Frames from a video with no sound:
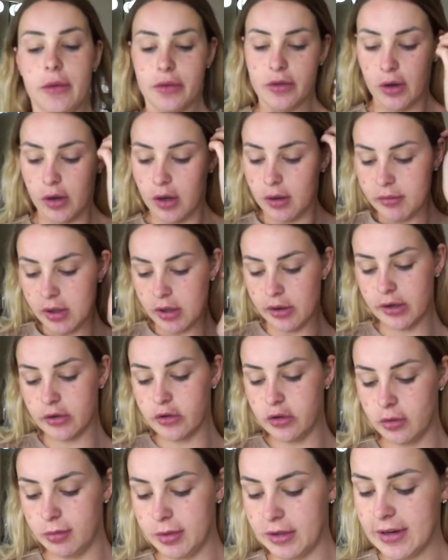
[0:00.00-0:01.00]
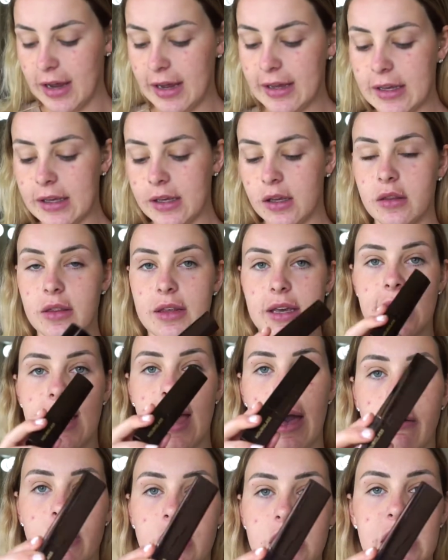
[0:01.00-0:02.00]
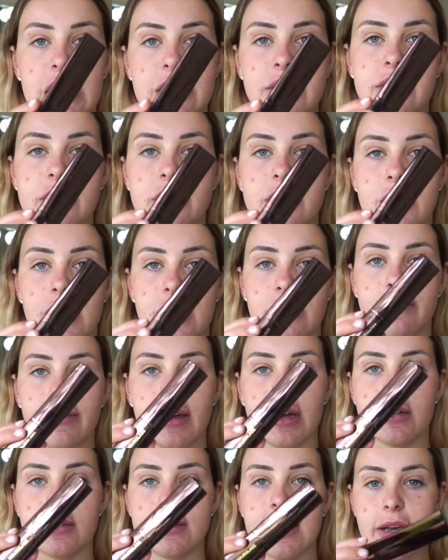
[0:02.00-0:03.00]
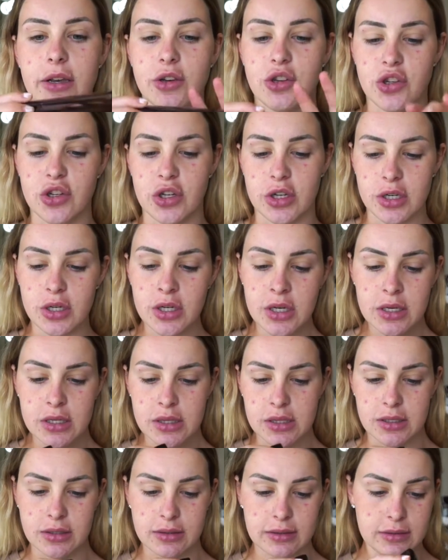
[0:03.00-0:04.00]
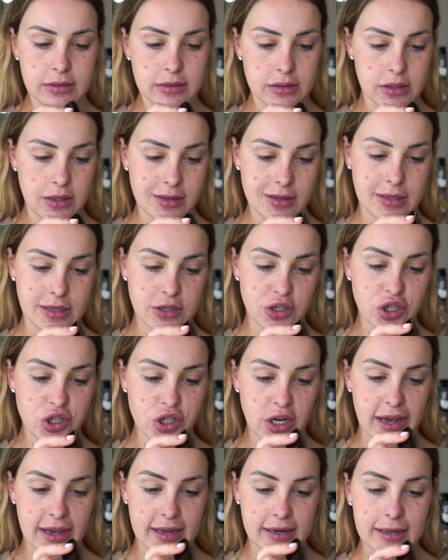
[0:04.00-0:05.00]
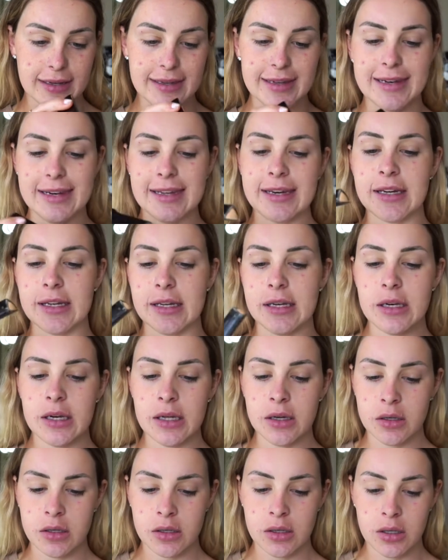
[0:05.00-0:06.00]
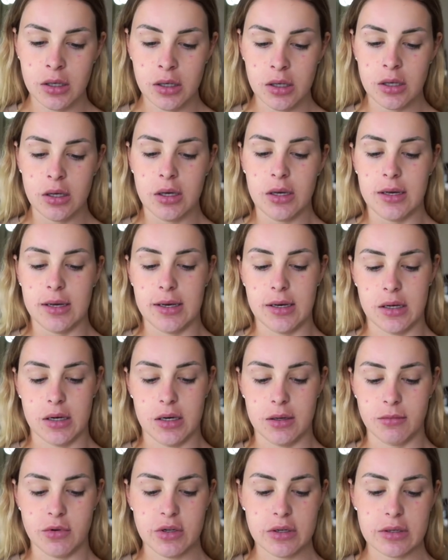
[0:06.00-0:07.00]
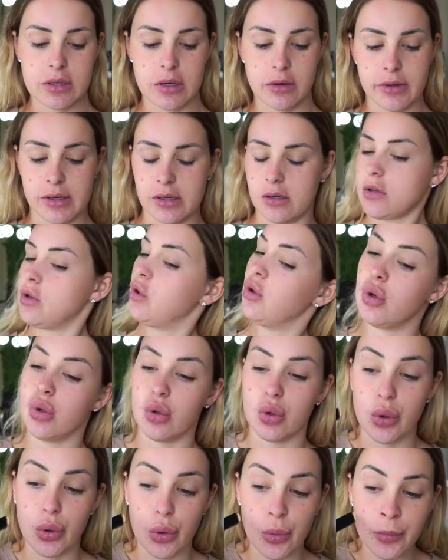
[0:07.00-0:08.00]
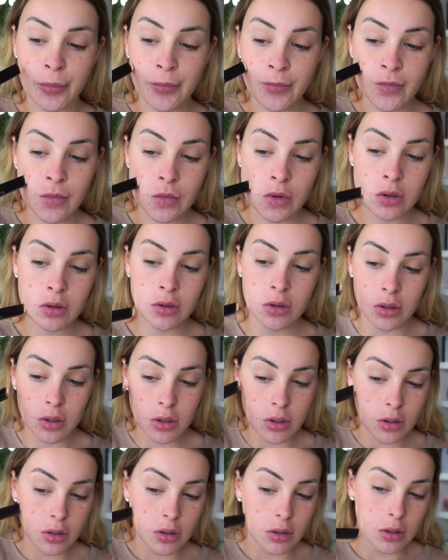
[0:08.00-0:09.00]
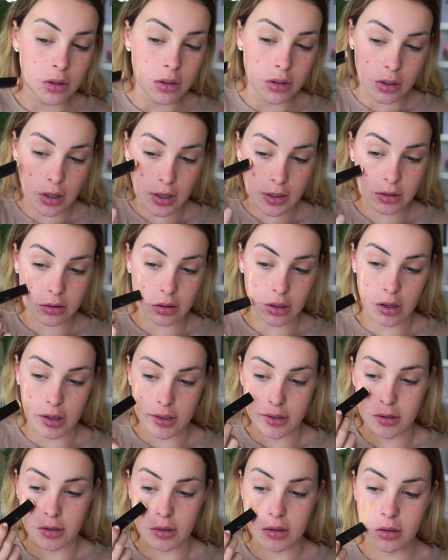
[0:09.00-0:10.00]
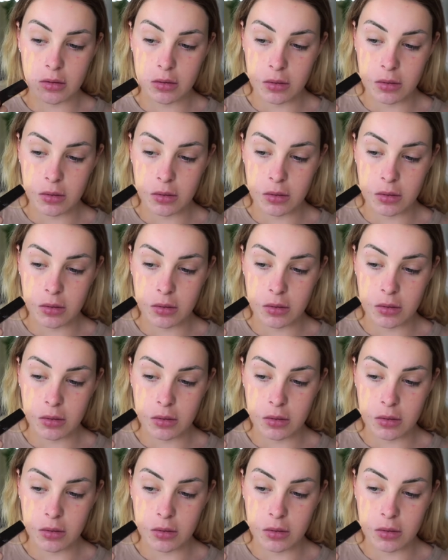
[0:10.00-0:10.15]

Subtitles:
so I'm going to be taking the Hourglass Stick Foundation. This is in the shade Linen. And I'm just going to kind of line it